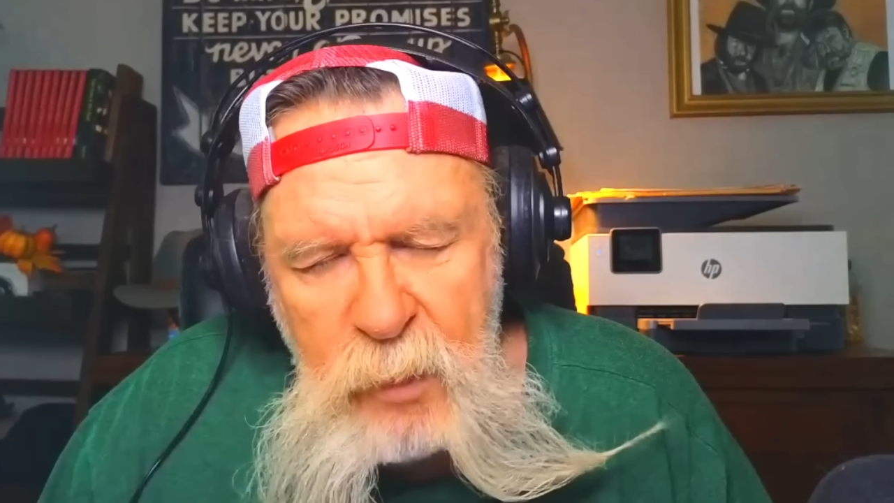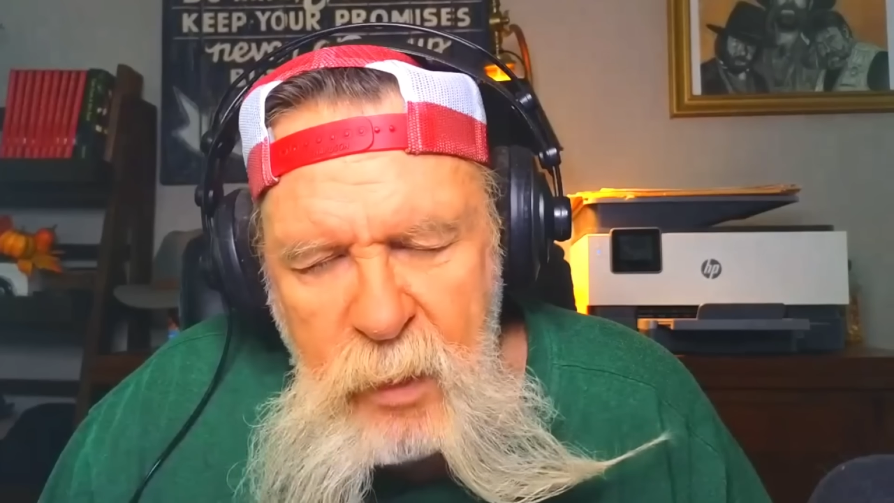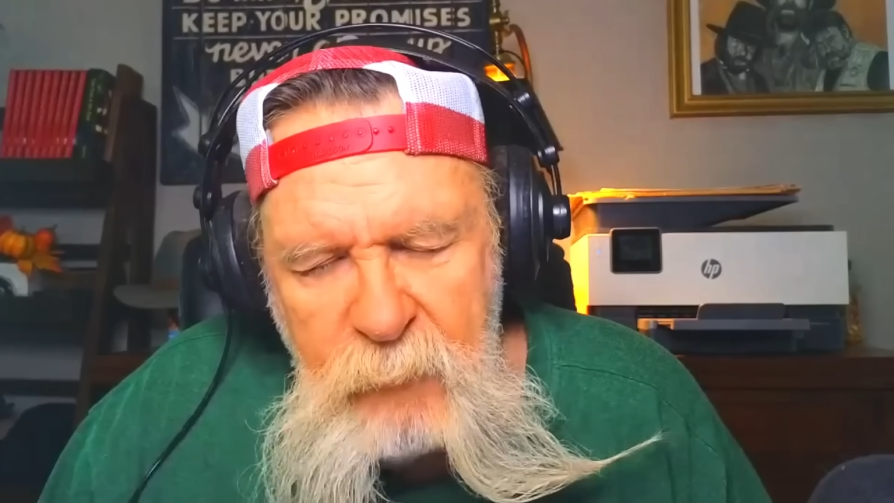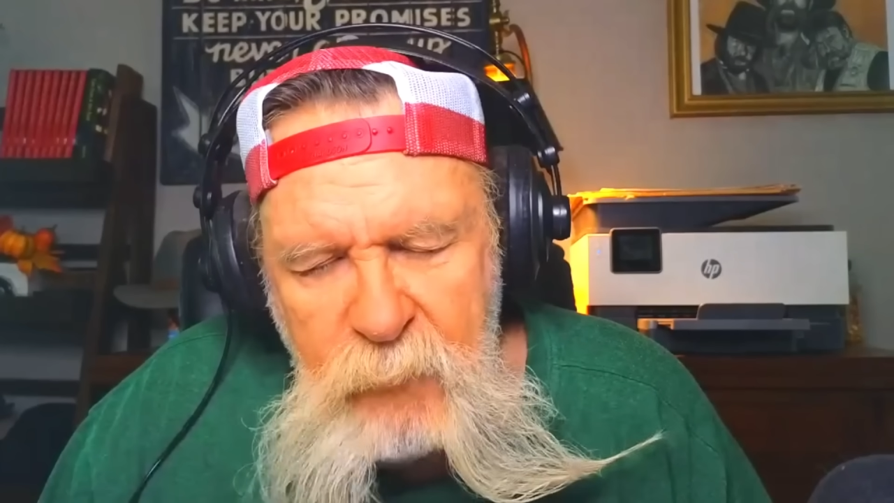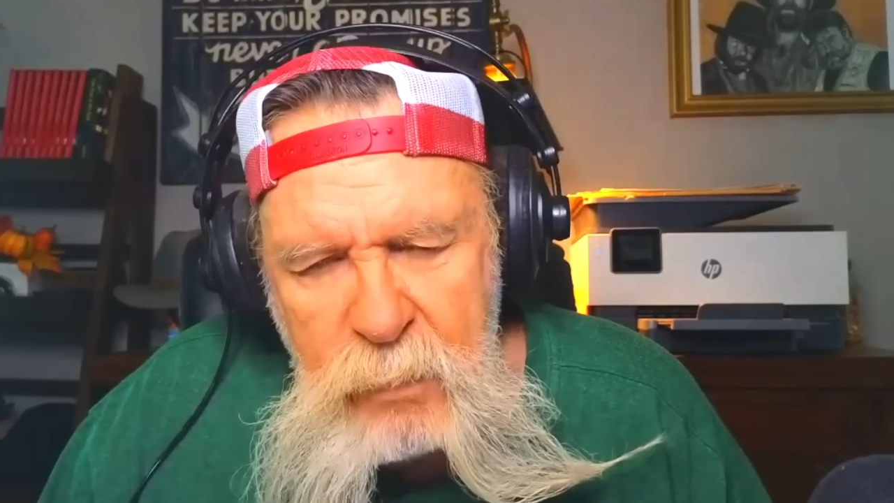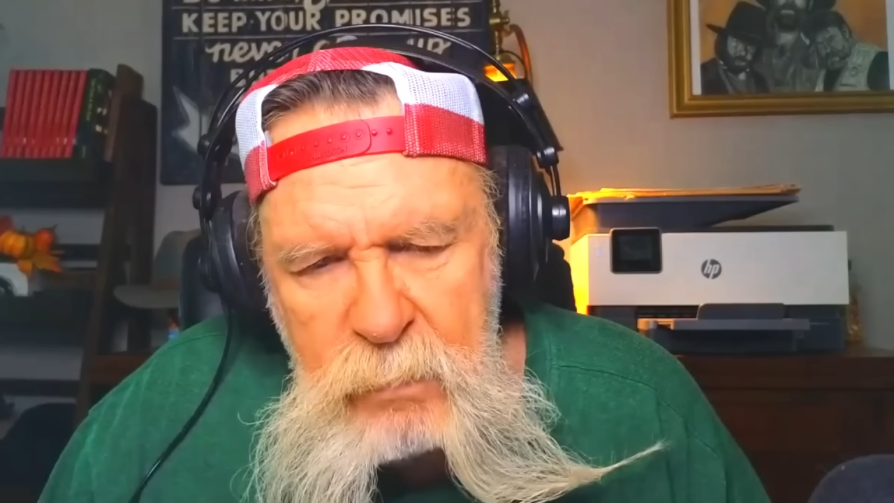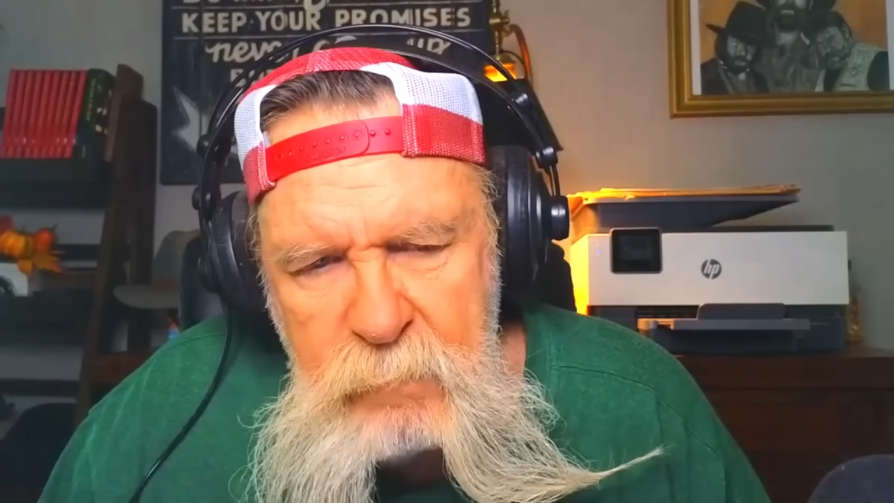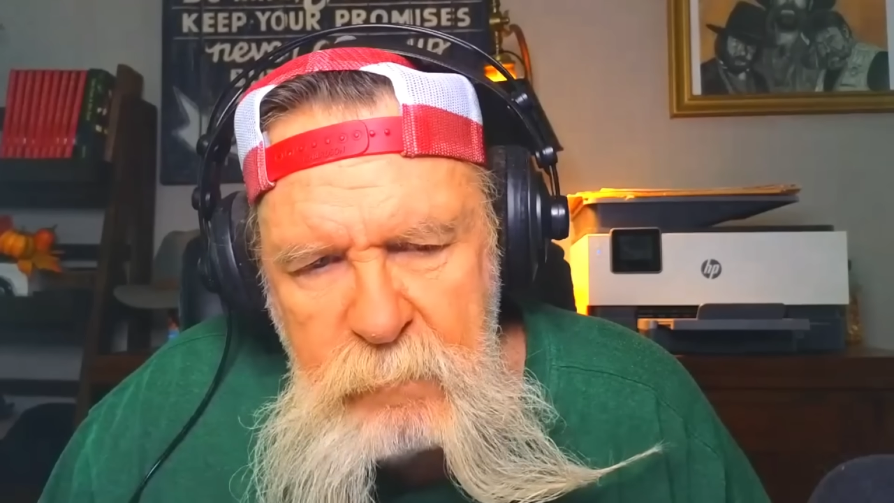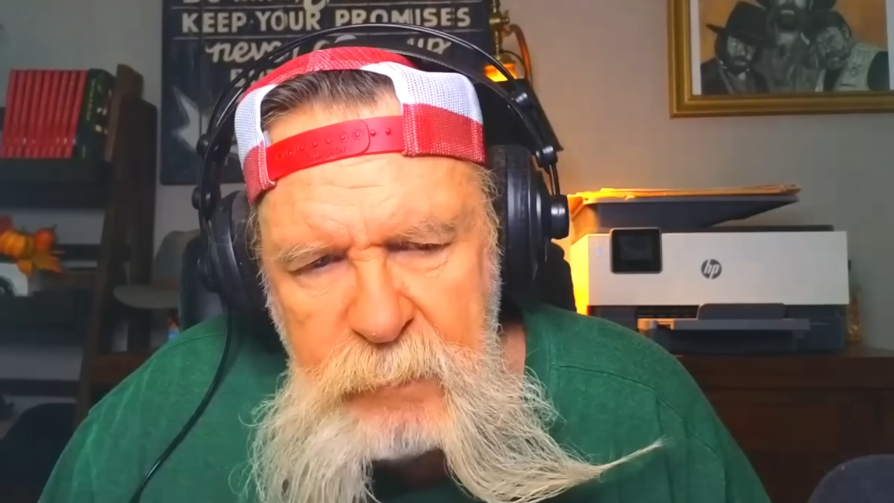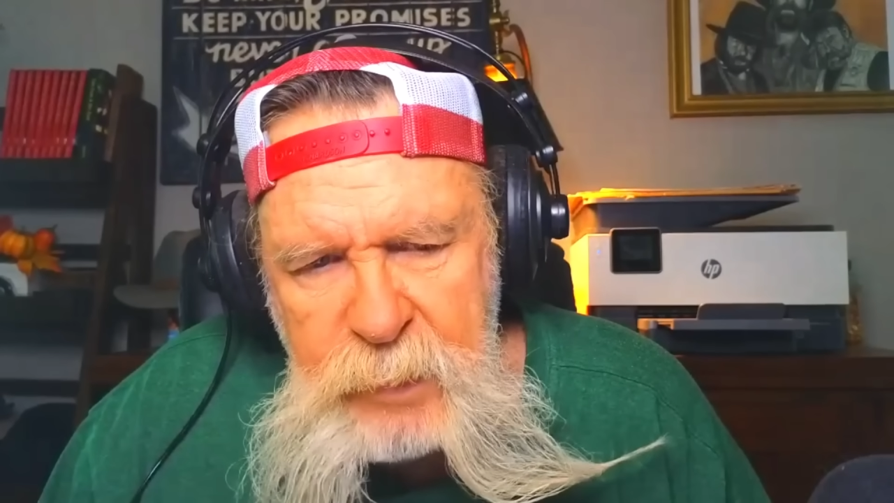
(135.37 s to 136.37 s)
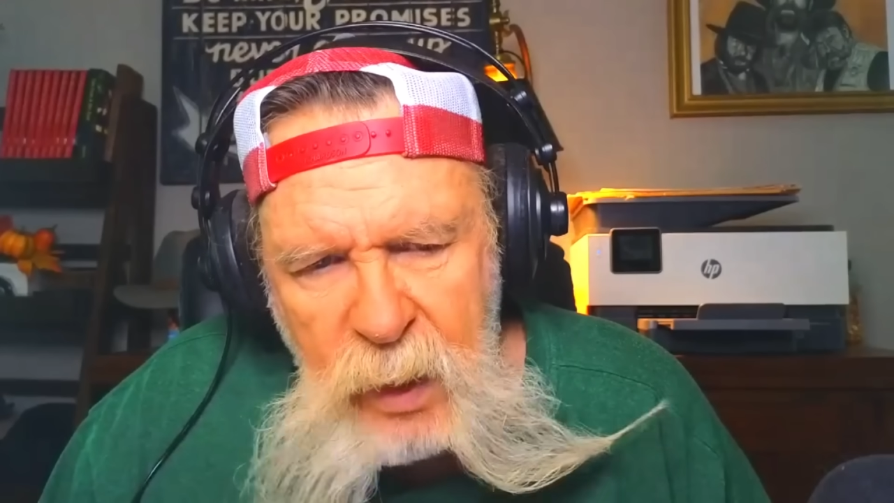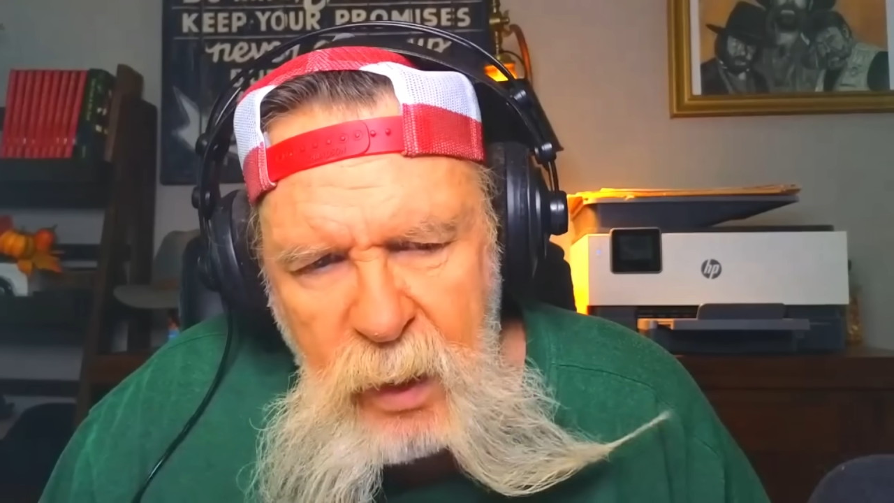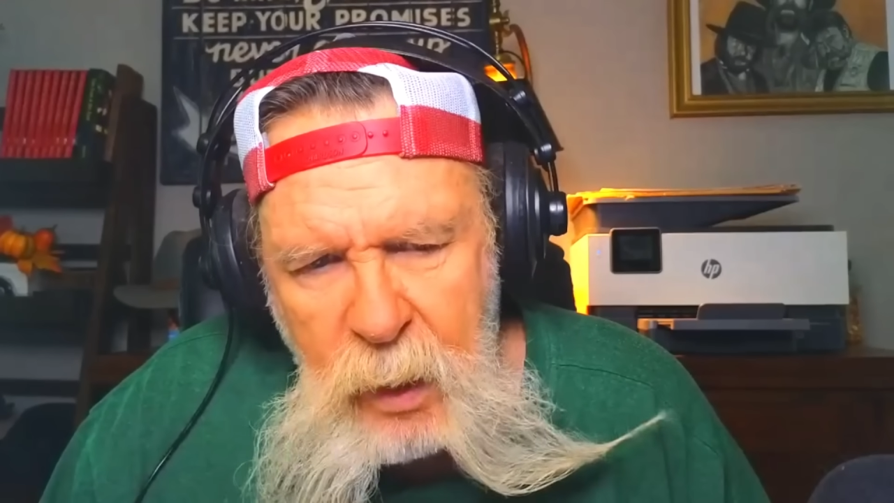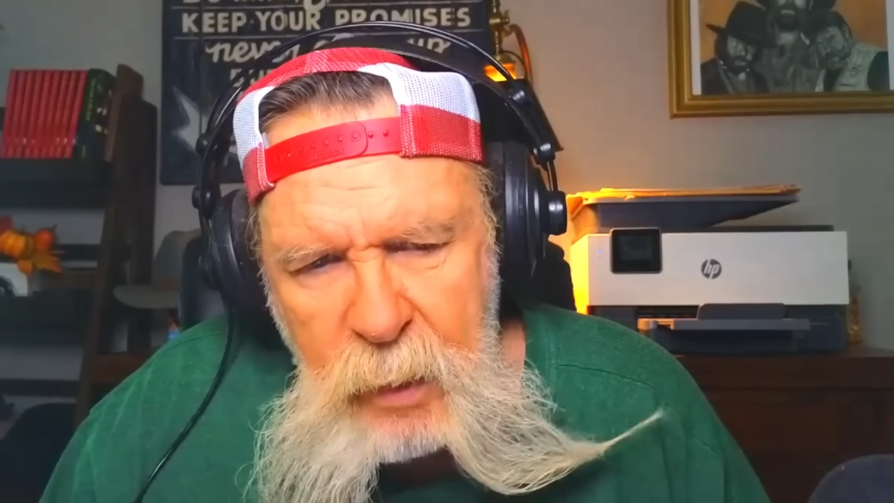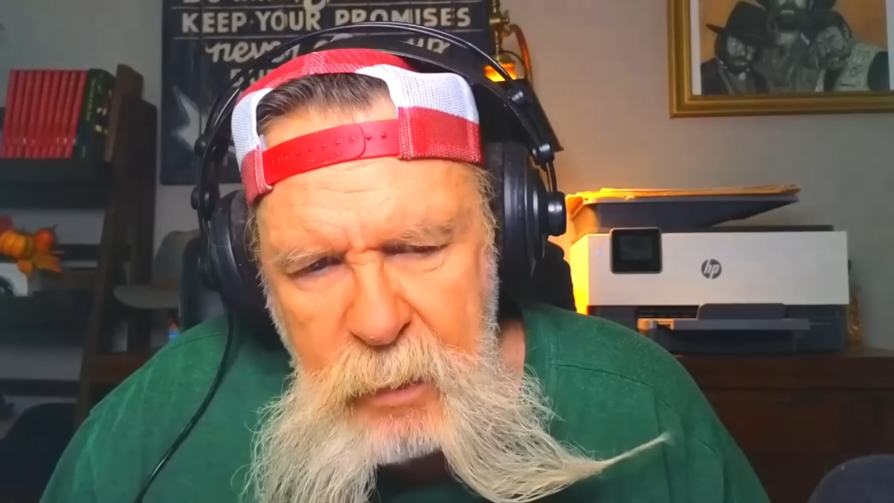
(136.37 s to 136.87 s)
have
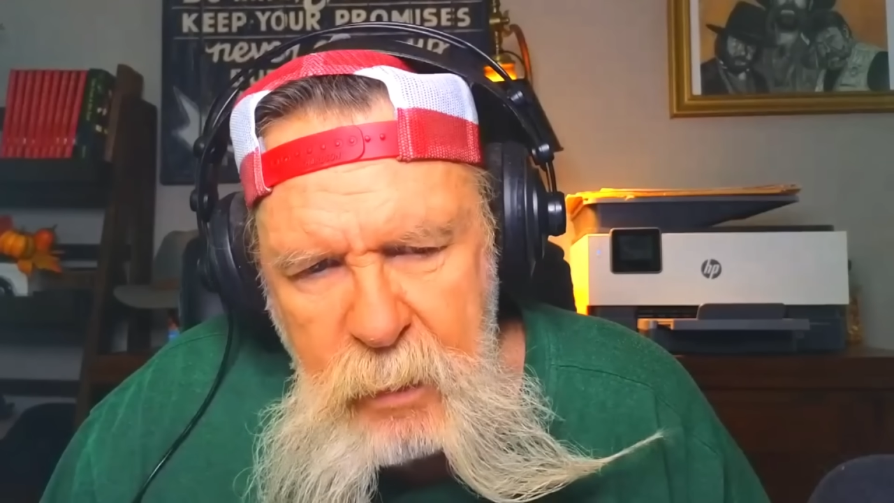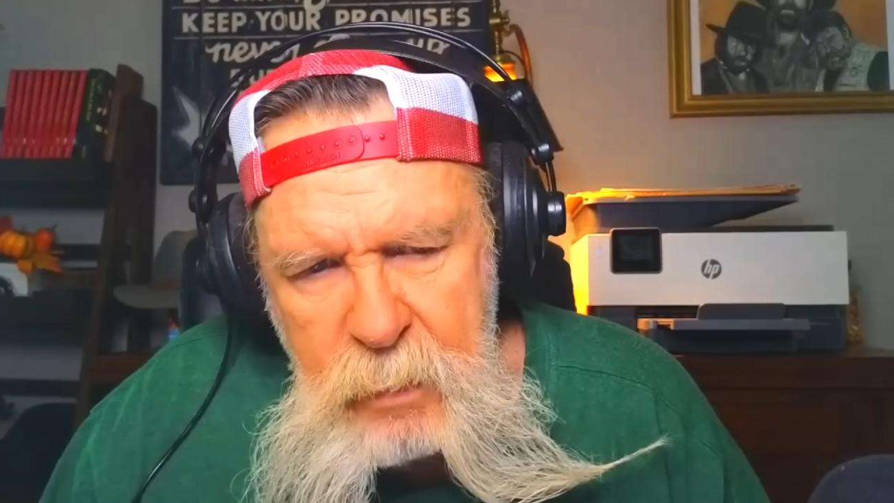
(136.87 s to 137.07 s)
done.